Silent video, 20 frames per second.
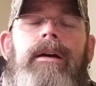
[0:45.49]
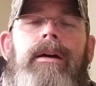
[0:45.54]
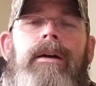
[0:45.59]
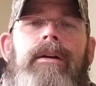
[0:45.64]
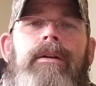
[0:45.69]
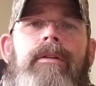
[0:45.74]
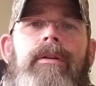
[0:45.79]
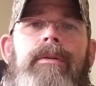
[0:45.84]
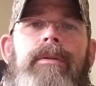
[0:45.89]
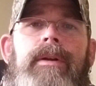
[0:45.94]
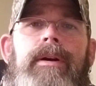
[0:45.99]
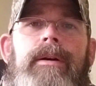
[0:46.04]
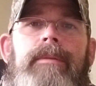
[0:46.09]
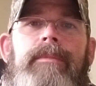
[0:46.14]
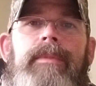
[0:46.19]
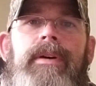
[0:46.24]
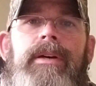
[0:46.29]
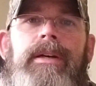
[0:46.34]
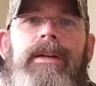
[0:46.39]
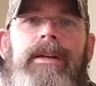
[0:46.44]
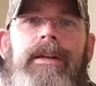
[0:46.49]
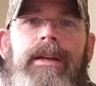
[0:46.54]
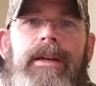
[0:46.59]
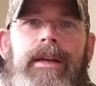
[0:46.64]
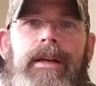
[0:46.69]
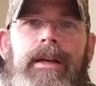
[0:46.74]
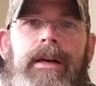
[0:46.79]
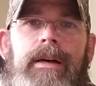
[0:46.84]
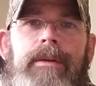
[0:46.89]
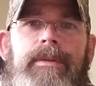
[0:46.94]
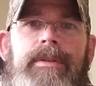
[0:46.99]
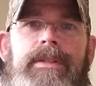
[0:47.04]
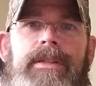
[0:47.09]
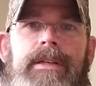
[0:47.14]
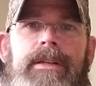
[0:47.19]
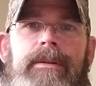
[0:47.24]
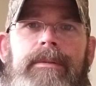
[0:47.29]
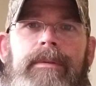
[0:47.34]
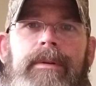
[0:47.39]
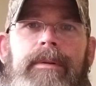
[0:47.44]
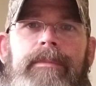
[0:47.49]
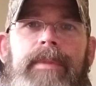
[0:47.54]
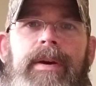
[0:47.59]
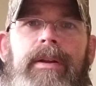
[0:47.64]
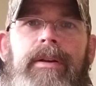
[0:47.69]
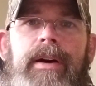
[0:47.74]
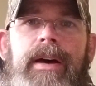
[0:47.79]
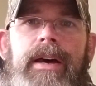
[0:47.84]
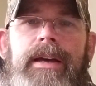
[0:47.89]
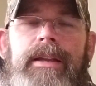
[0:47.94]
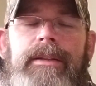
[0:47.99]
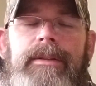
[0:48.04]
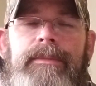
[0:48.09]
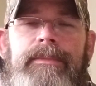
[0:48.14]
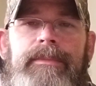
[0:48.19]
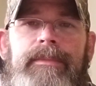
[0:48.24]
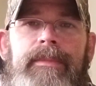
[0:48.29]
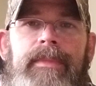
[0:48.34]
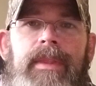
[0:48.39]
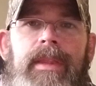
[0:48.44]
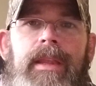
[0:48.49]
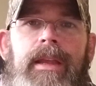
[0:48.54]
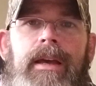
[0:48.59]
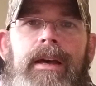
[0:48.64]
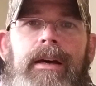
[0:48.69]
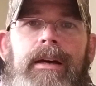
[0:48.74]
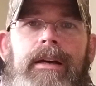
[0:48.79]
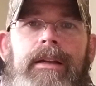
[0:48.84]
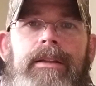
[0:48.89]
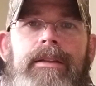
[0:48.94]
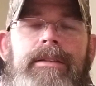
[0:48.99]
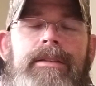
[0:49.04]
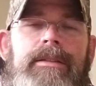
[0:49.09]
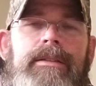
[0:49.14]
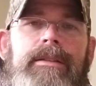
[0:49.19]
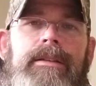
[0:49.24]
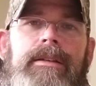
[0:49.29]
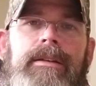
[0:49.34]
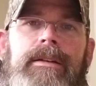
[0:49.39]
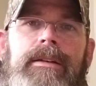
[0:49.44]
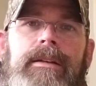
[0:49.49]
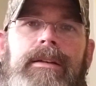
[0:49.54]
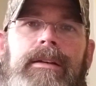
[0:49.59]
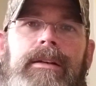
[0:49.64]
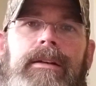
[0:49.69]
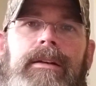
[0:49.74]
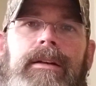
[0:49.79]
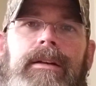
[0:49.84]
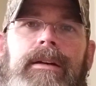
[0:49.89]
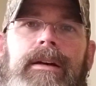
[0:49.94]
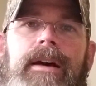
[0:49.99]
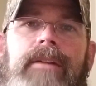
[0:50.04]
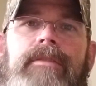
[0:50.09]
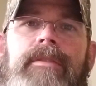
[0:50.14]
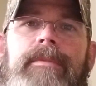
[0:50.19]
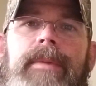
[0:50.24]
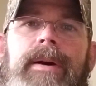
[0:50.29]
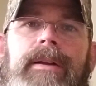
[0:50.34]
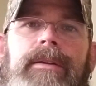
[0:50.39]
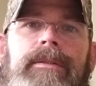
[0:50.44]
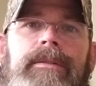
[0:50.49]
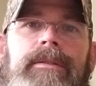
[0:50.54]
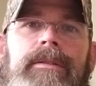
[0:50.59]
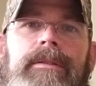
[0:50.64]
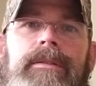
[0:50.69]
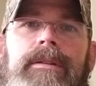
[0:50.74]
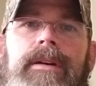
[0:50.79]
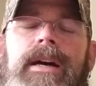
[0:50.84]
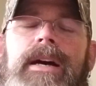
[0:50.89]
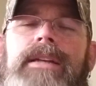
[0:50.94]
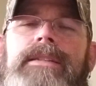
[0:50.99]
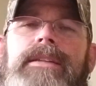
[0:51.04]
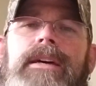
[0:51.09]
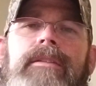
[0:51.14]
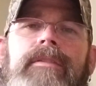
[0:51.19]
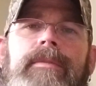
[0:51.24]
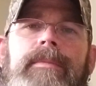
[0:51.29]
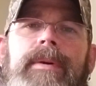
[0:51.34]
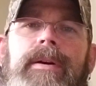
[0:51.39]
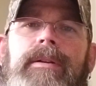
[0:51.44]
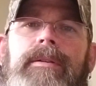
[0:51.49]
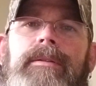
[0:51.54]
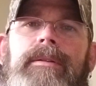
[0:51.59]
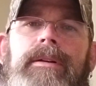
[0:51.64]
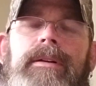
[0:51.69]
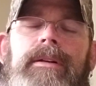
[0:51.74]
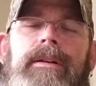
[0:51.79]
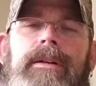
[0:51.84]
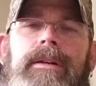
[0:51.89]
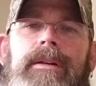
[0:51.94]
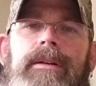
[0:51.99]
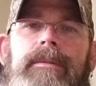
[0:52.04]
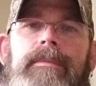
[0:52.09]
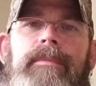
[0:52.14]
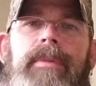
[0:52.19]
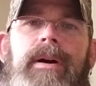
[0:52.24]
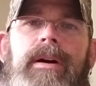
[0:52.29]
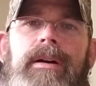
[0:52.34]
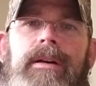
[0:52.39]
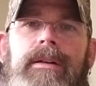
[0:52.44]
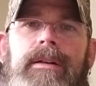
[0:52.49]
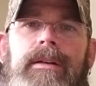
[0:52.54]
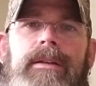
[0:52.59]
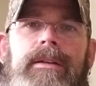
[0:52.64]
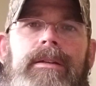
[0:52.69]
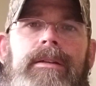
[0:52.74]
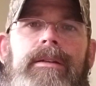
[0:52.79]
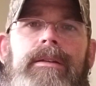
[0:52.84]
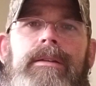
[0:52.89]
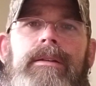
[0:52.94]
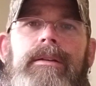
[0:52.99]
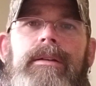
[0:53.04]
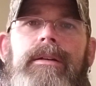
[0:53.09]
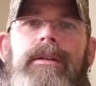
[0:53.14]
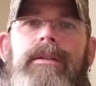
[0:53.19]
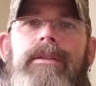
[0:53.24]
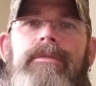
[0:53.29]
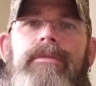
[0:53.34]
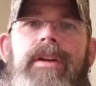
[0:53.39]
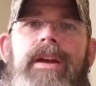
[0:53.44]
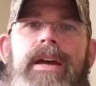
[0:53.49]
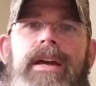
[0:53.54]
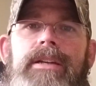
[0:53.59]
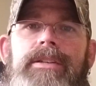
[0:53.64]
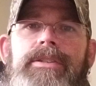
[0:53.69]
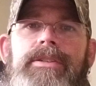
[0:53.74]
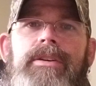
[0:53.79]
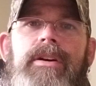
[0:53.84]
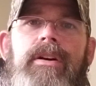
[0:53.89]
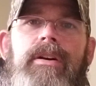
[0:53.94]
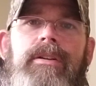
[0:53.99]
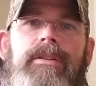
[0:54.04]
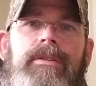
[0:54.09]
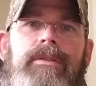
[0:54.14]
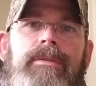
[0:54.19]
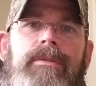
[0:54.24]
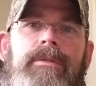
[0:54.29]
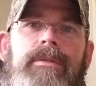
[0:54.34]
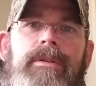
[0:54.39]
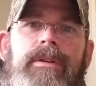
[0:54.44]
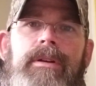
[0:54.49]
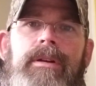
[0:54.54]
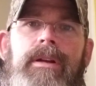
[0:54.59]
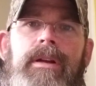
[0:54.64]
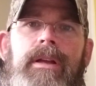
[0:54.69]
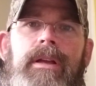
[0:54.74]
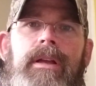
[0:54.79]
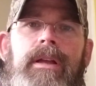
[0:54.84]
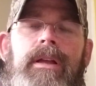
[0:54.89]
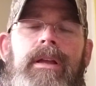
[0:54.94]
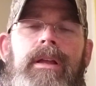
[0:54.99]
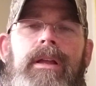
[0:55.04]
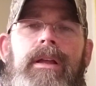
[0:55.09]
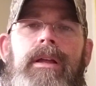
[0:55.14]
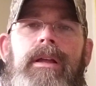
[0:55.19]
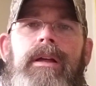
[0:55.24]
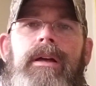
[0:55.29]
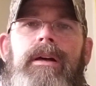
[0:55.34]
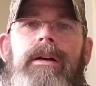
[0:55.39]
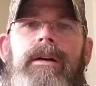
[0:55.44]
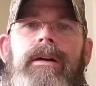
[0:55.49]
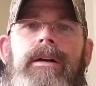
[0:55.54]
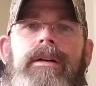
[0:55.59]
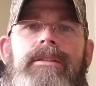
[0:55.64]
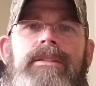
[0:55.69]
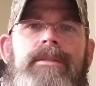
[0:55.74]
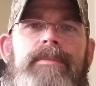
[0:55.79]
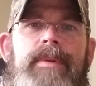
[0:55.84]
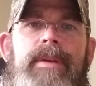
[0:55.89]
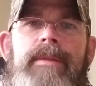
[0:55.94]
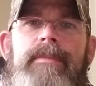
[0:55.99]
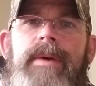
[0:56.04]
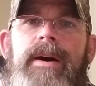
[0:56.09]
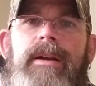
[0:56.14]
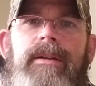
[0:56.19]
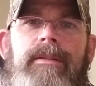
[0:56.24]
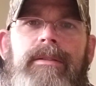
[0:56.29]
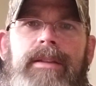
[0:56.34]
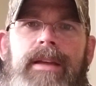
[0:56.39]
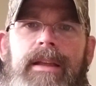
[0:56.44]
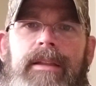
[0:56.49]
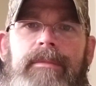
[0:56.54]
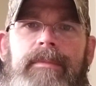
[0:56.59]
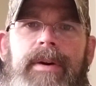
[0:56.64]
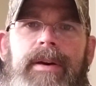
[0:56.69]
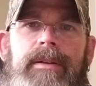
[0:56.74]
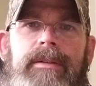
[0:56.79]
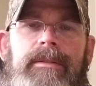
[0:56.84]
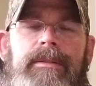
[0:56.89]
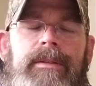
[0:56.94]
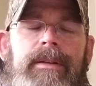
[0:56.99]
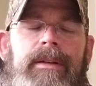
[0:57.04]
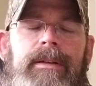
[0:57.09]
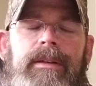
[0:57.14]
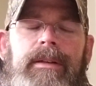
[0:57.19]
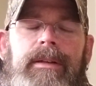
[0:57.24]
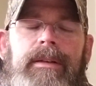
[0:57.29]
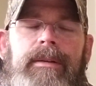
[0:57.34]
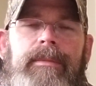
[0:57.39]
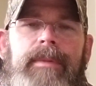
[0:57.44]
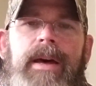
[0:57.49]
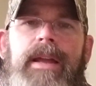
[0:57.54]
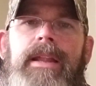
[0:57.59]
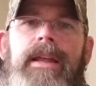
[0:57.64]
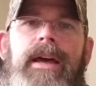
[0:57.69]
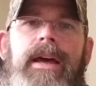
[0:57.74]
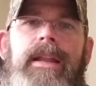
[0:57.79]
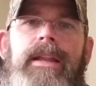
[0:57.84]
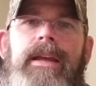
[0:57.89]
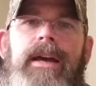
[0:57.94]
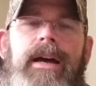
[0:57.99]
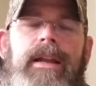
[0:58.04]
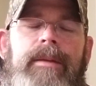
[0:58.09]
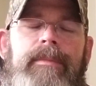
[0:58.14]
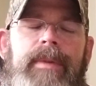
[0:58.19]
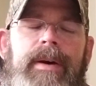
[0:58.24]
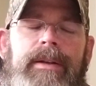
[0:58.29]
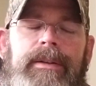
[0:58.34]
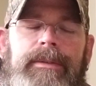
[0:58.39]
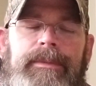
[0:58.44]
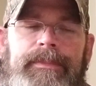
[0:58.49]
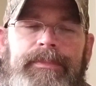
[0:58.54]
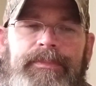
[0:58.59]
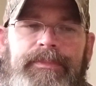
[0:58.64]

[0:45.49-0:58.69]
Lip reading: Growing up, I was a metalhead. I listened to heavy metal, all kinds of heavy metal, punk, thrash, hardcore, speed metal, death metal, any kind of metal.